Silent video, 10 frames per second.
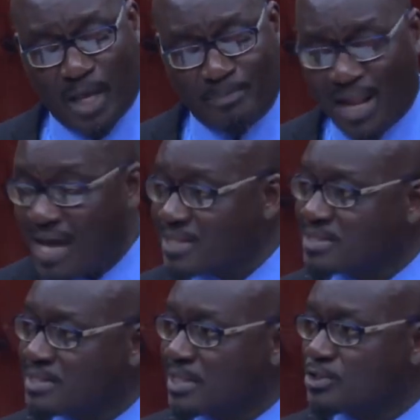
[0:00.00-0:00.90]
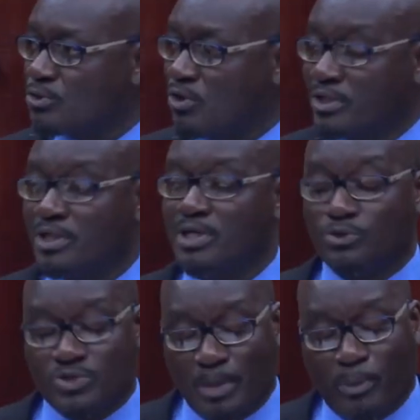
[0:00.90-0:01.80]
appliances and so on
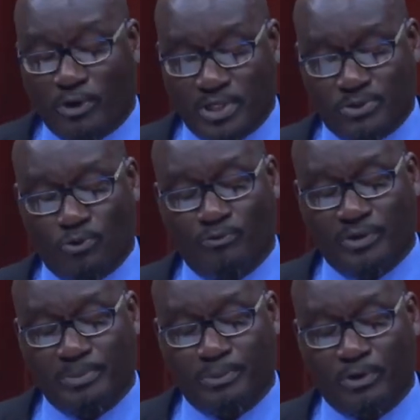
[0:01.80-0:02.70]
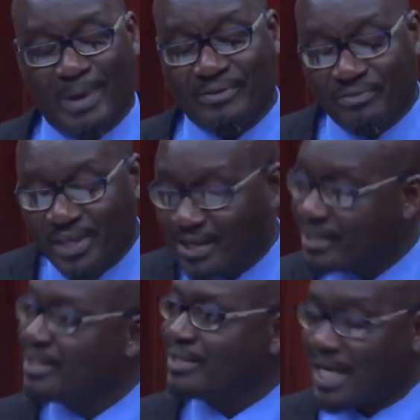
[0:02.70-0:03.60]
to support the school feeding program. I
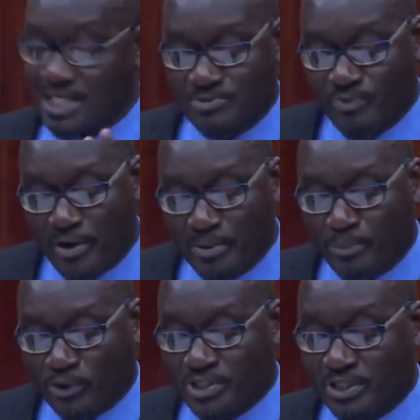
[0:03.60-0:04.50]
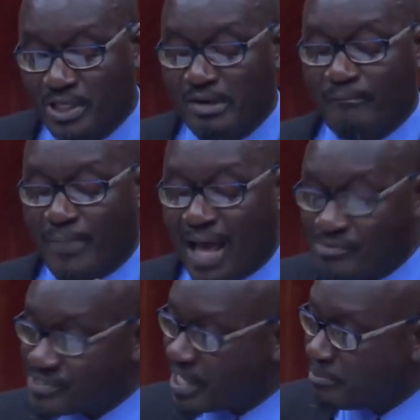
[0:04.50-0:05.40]
think that is very important.
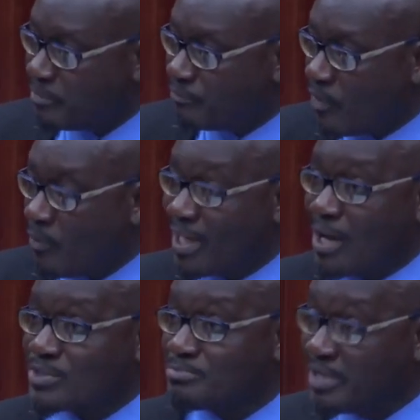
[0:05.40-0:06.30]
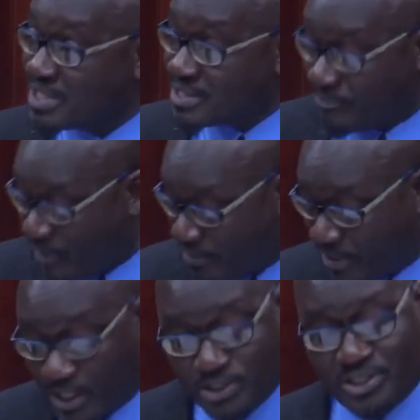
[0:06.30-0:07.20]
I've said before, while I was Minister for
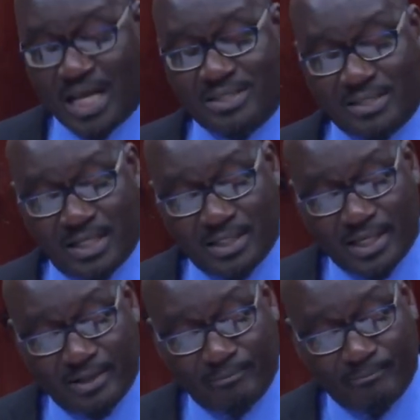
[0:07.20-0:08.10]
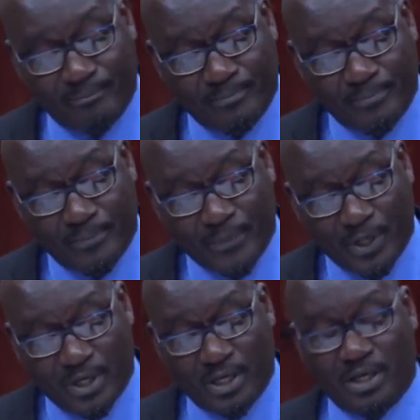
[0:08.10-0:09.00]
Agriculture, and I'll say it again,
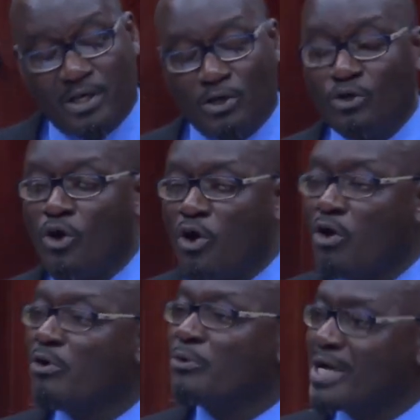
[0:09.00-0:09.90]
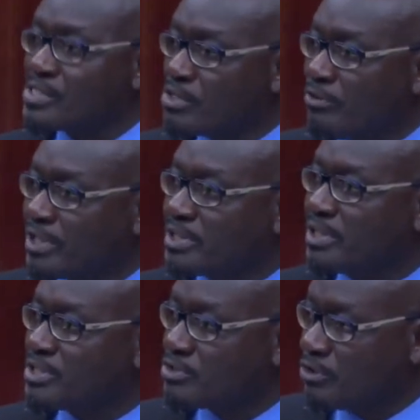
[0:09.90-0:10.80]
no restaurant
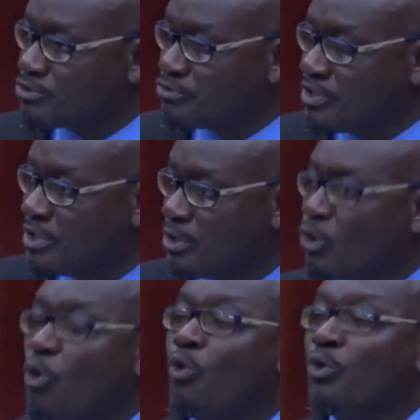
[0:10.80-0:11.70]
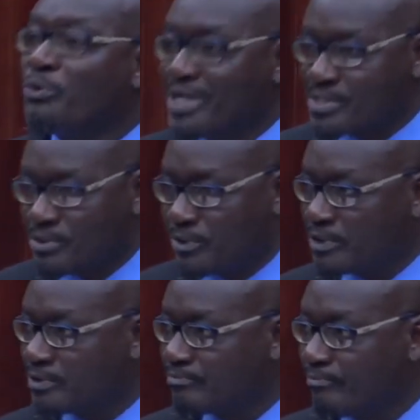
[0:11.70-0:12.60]
in this country, no good
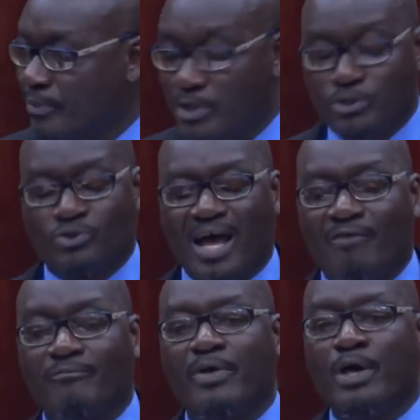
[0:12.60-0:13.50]
restaurant, should have